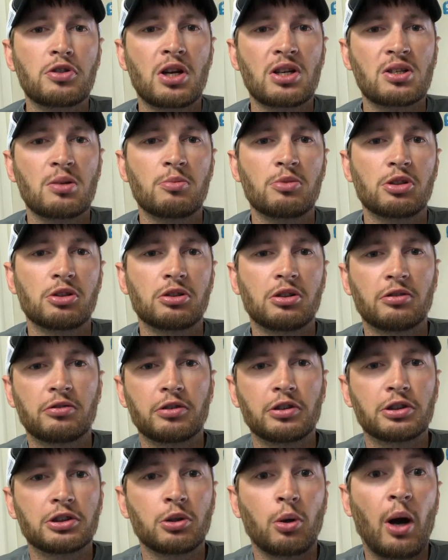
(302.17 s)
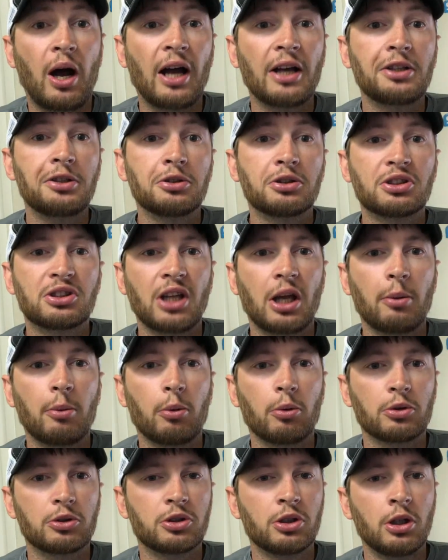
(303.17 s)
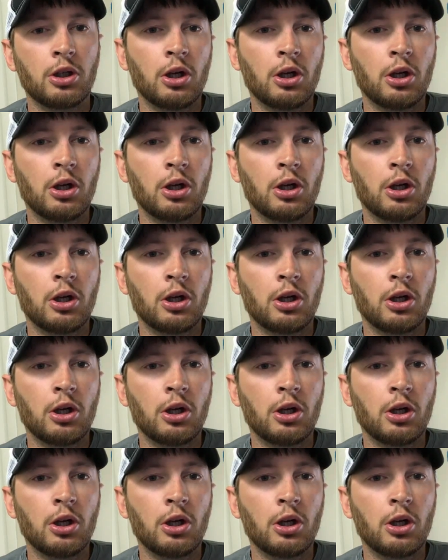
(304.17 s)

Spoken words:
try something a little different. So I used staples.